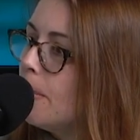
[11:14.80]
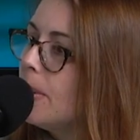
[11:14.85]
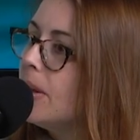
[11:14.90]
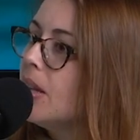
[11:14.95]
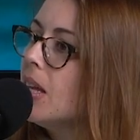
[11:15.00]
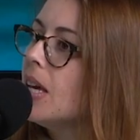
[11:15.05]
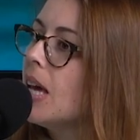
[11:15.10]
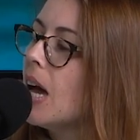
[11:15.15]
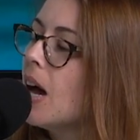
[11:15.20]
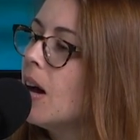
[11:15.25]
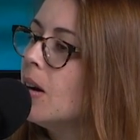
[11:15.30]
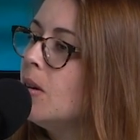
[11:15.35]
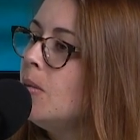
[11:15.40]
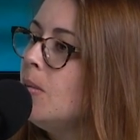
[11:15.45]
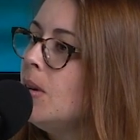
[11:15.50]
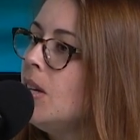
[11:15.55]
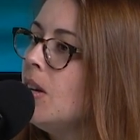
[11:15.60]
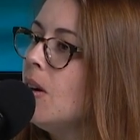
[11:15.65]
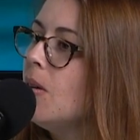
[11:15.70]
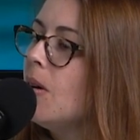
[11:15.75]
But, like, how do
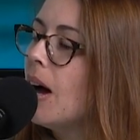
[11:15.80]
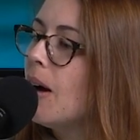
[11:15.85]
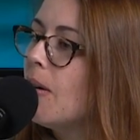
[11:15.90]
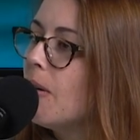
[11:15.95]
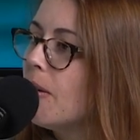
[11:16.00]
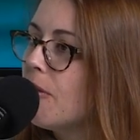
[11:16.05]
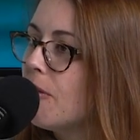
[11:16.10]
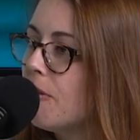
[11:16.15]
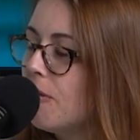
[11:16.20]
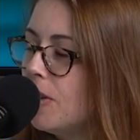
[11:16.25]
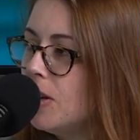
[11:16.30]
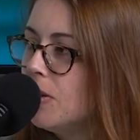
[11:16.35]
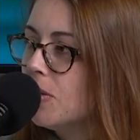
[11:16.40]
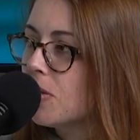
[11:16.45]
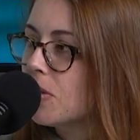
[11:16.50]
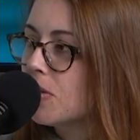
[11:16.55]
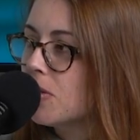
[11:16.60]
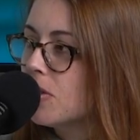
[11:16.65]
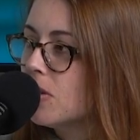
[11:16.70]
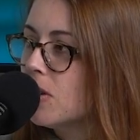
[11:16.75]
we know how it
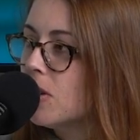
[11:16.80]
feels